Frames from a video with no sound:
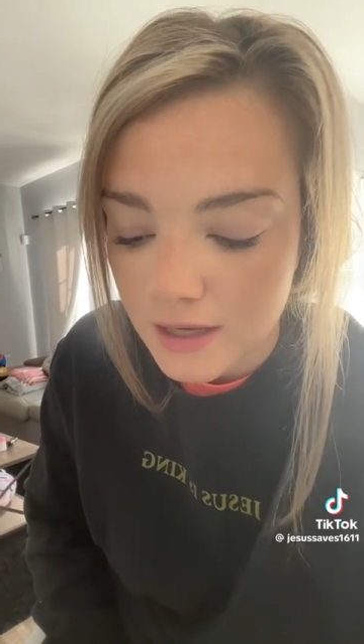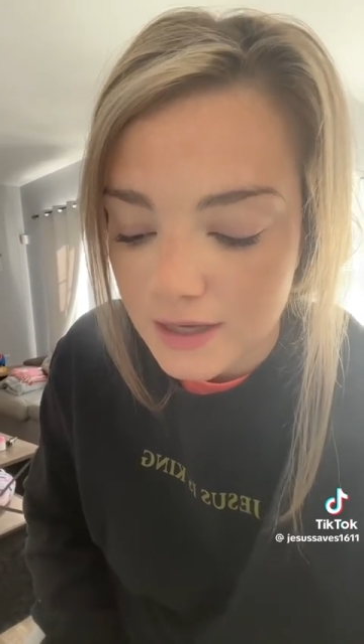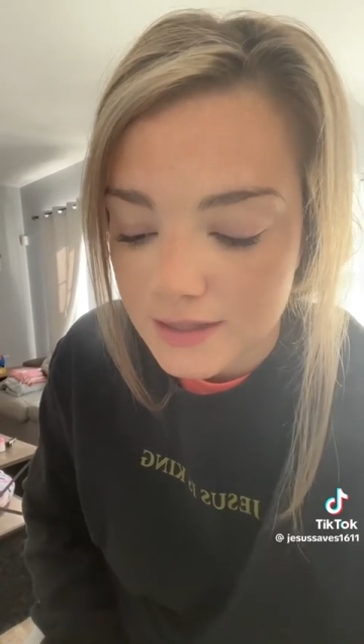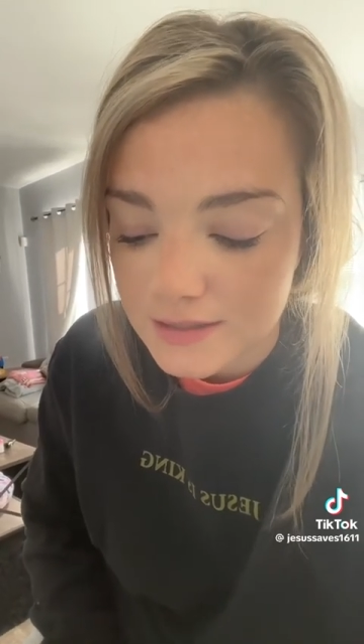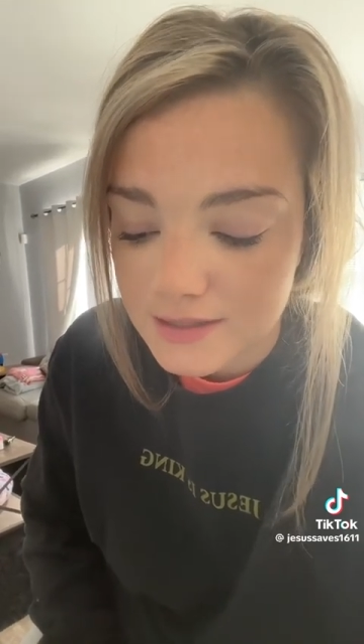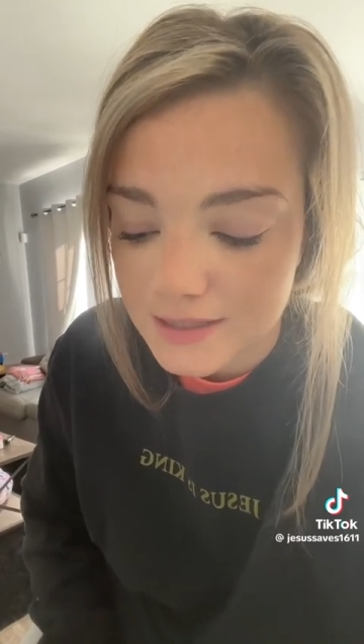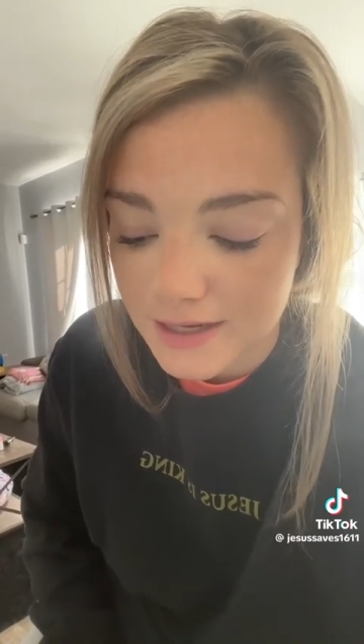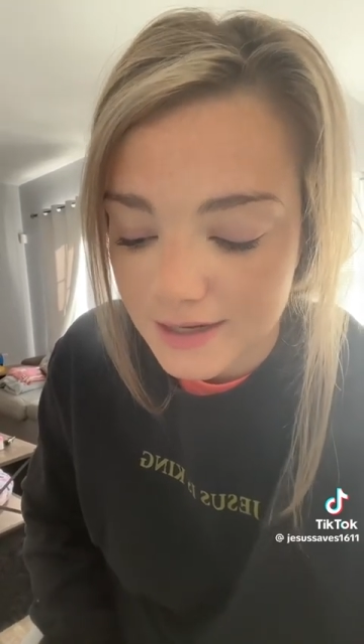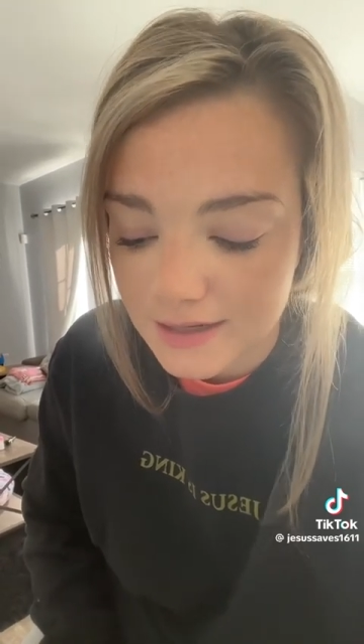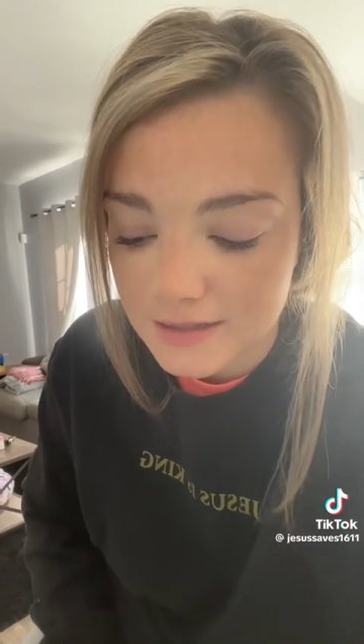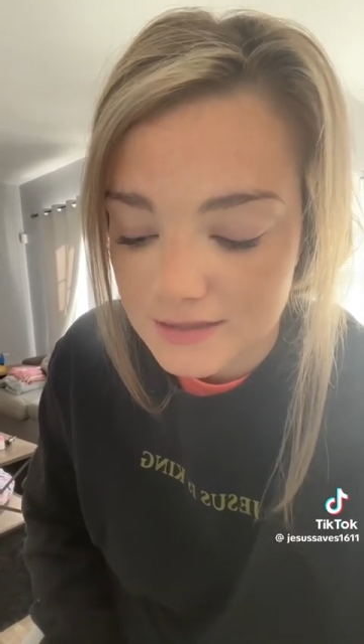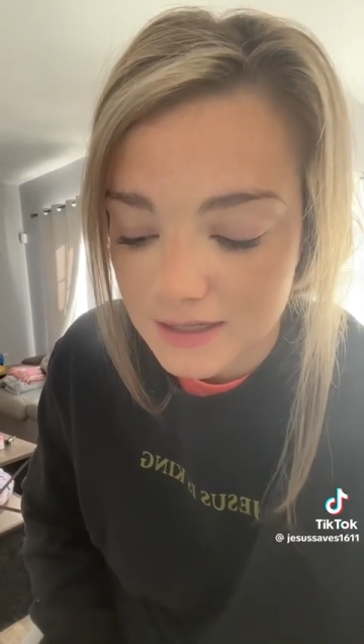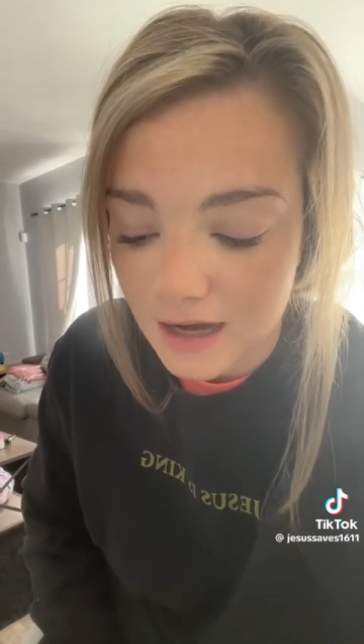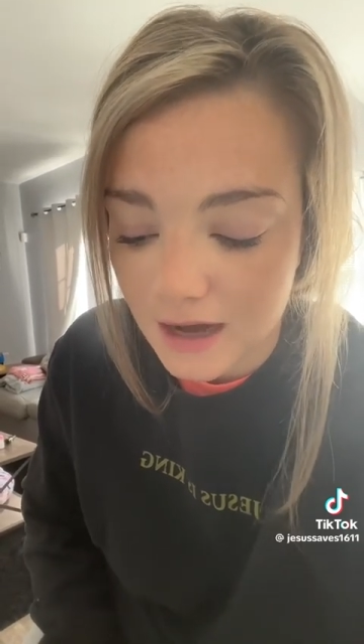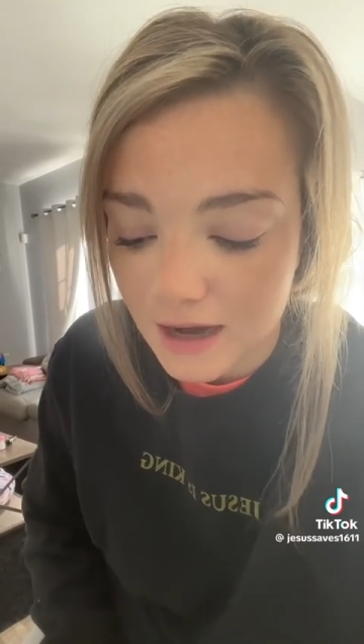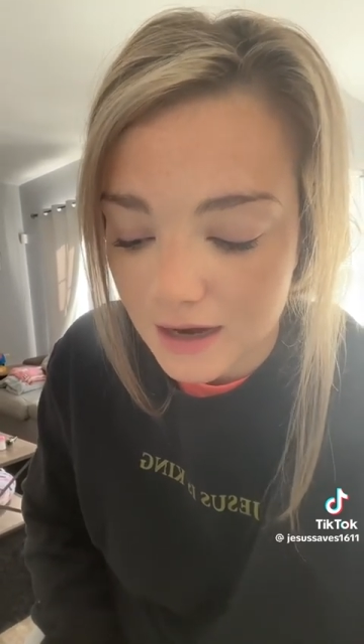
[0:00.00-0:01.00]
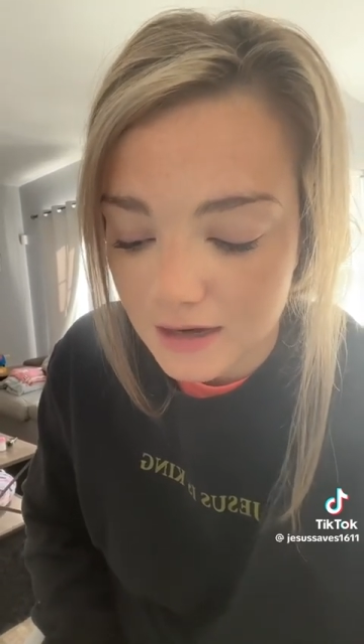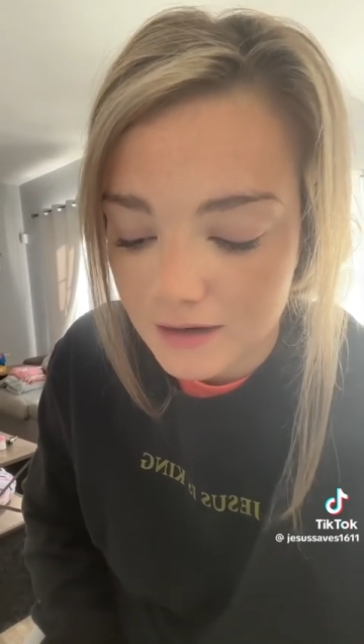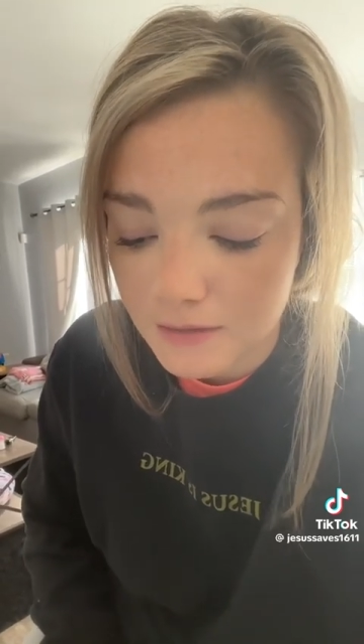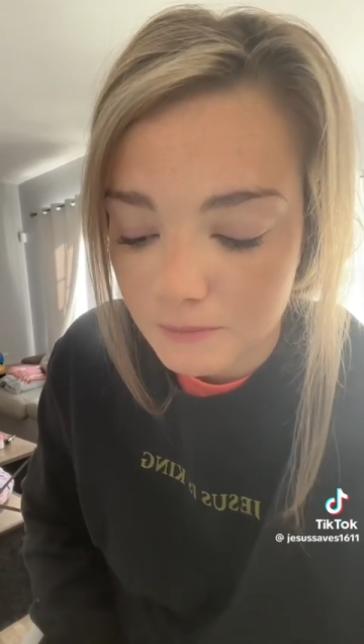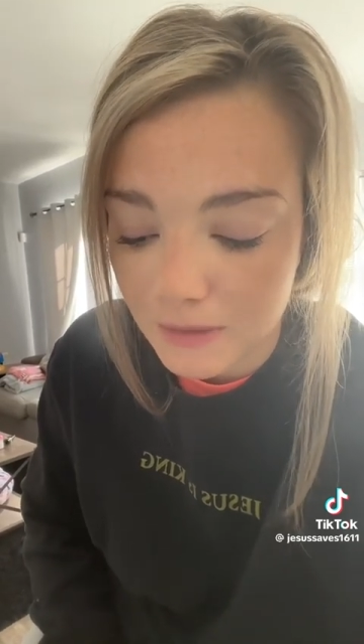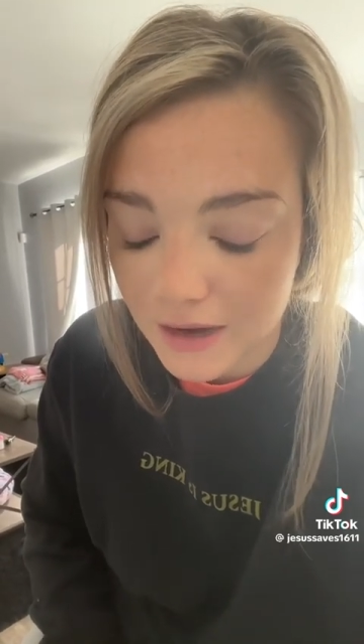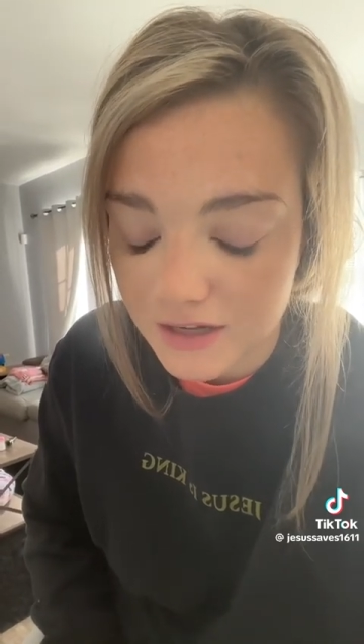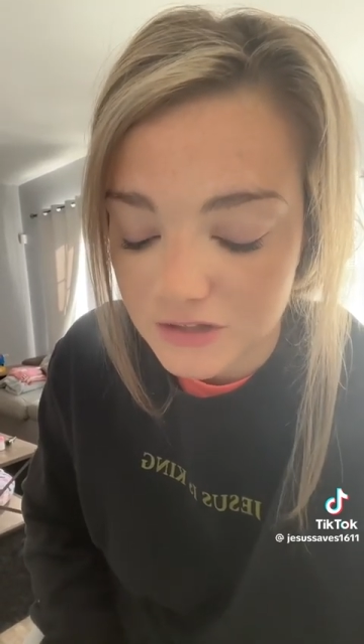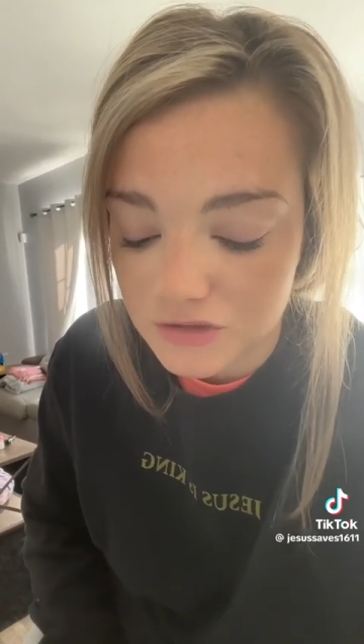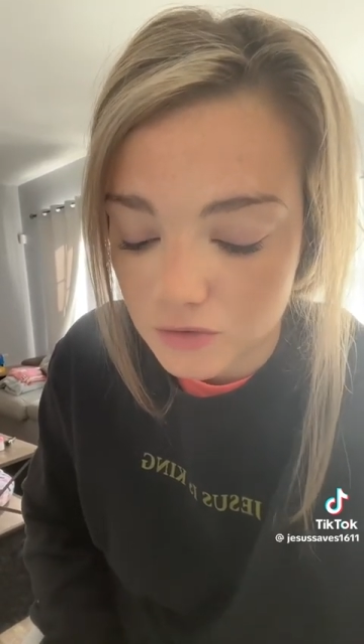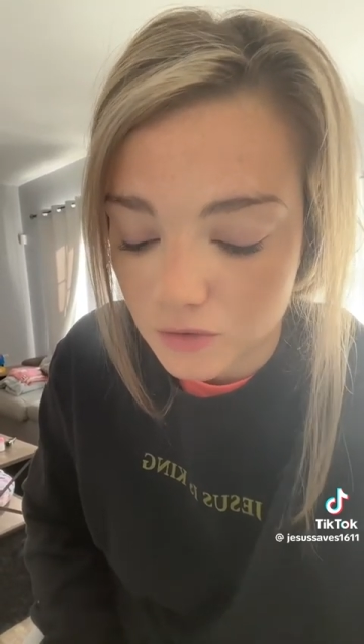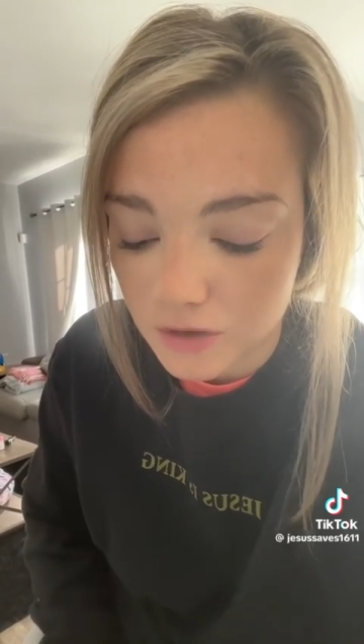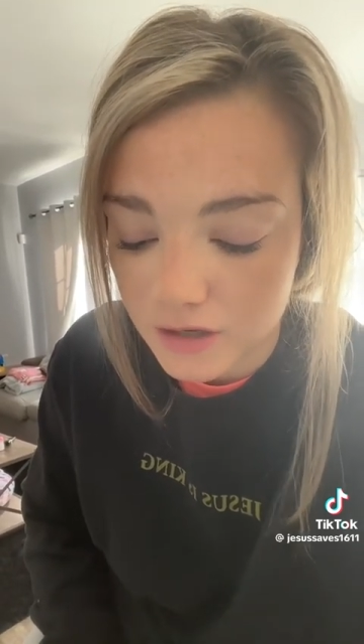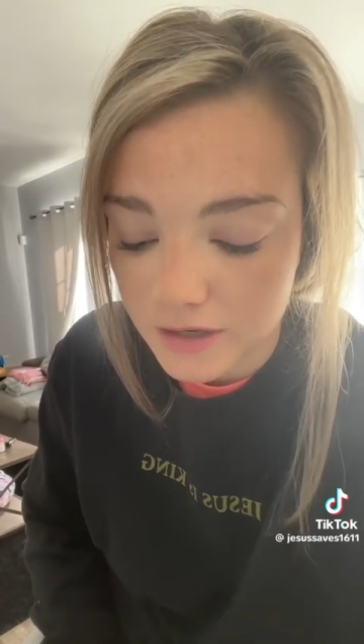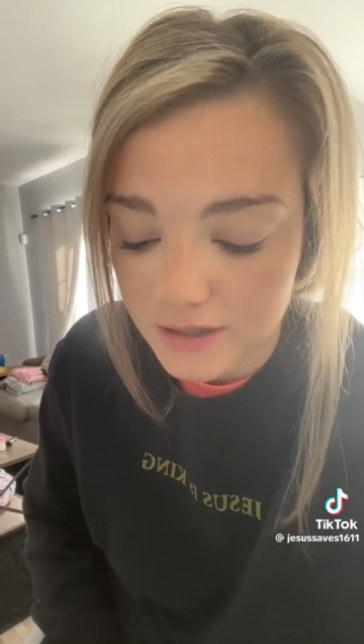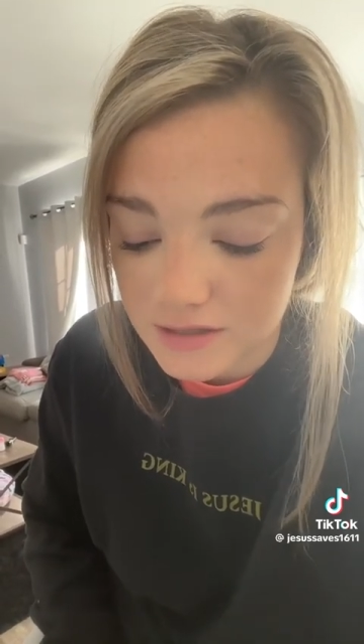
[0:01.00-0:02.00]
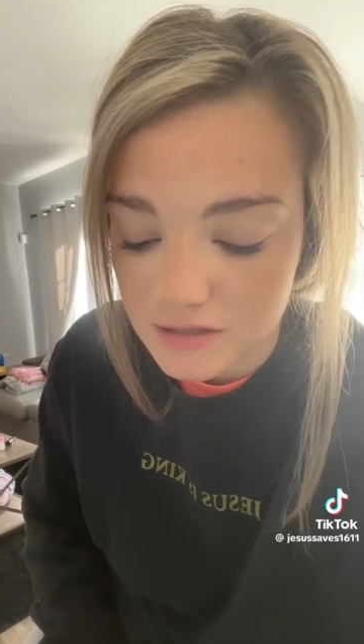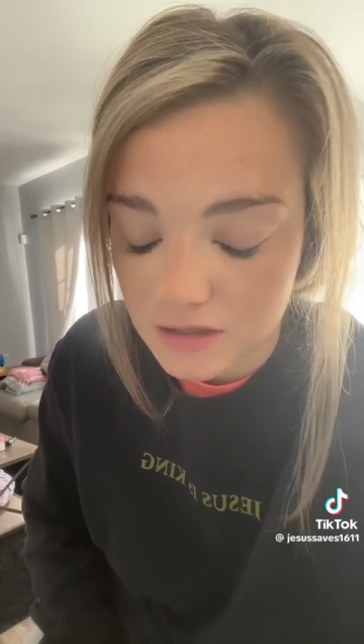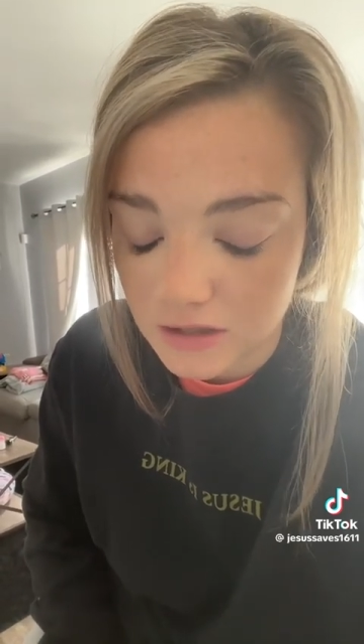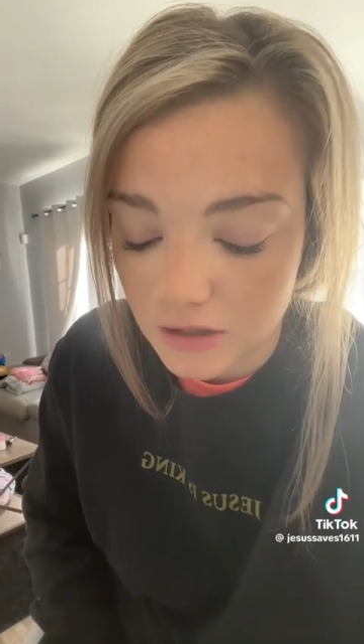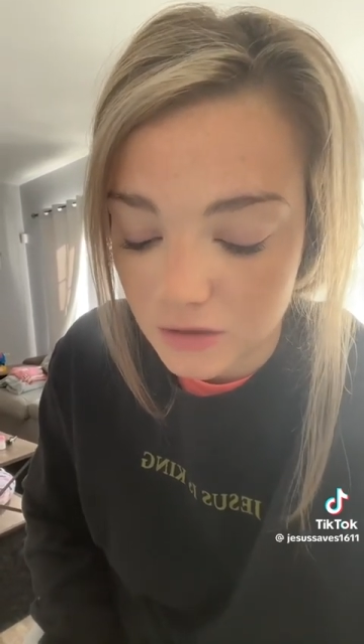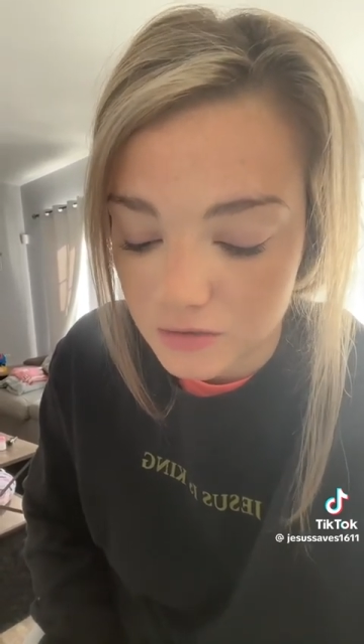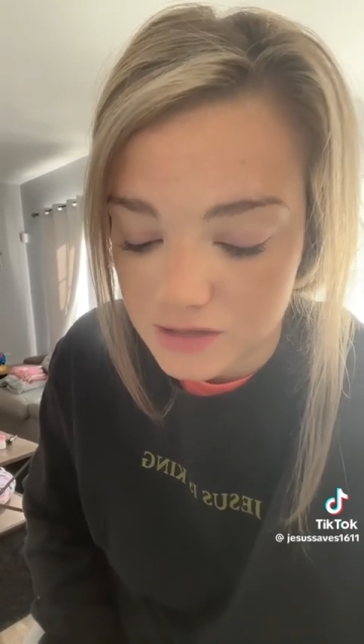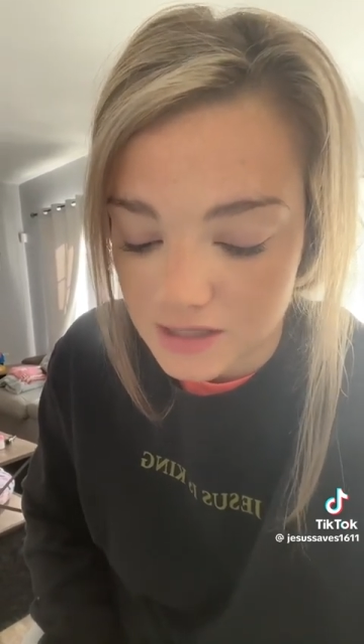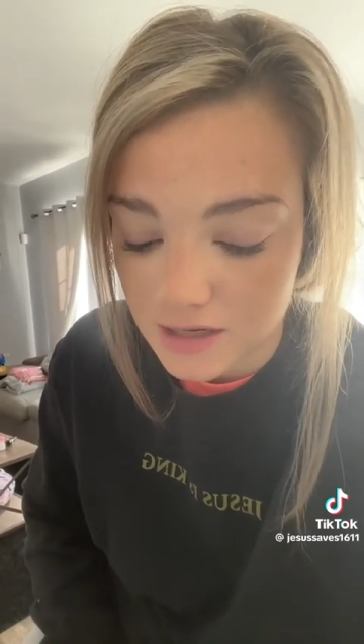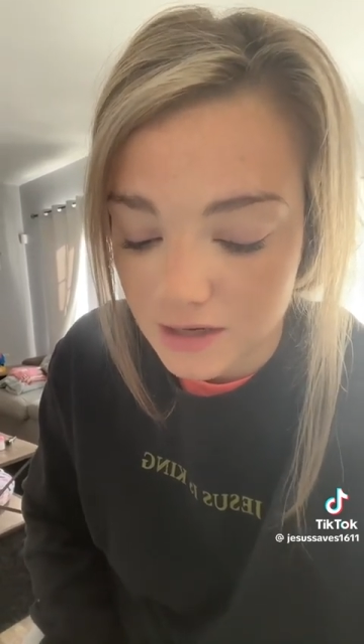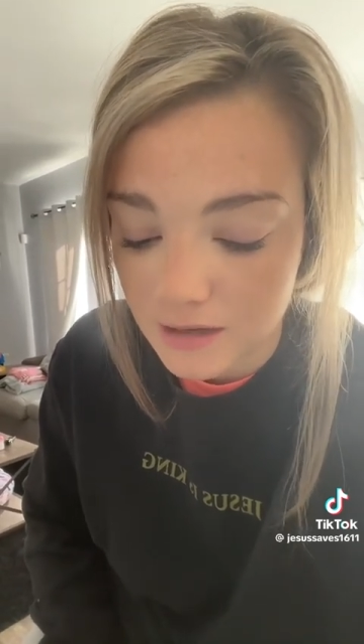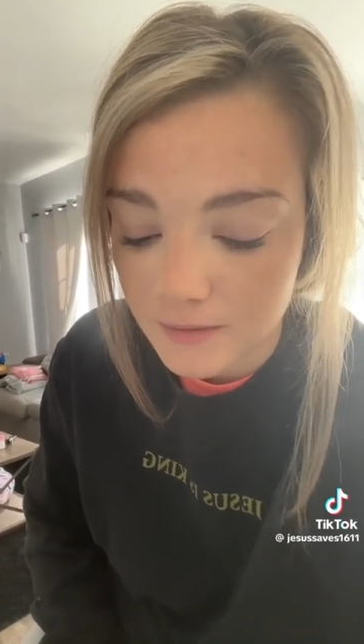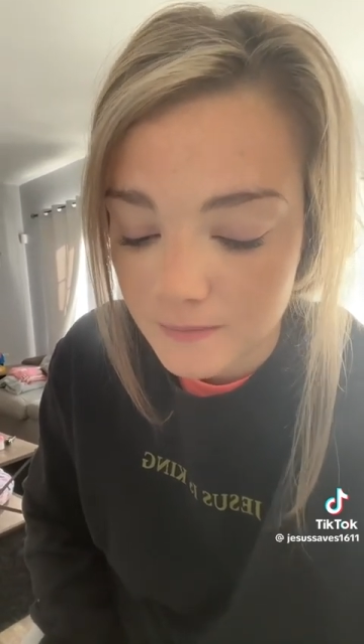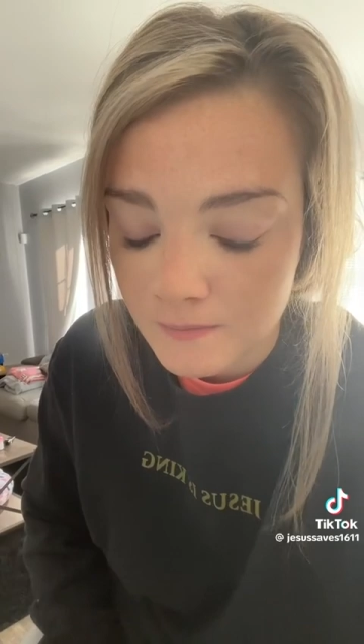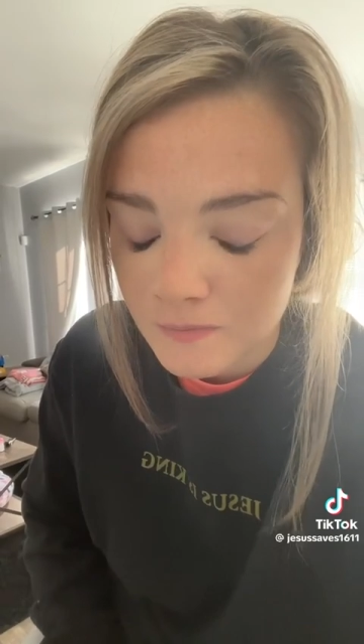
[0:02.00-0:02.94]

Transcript: Tick-tock, my door is closing.